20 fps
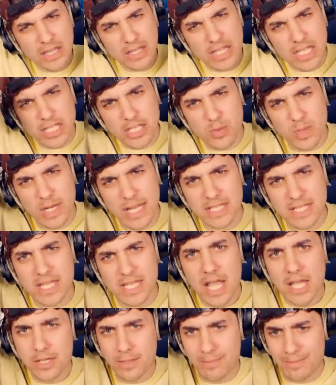This one is
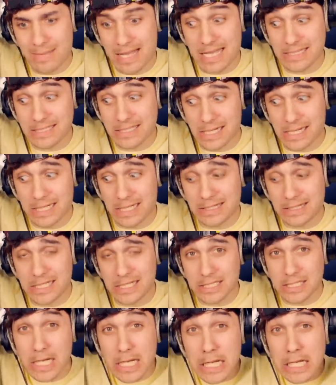The Mad
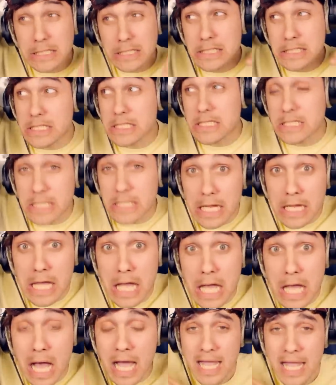Scientist, and this is
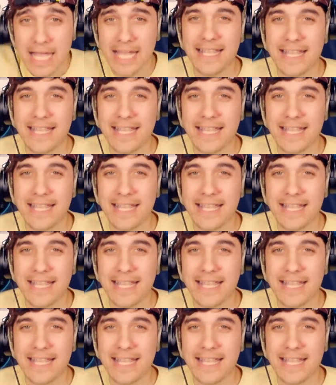KR.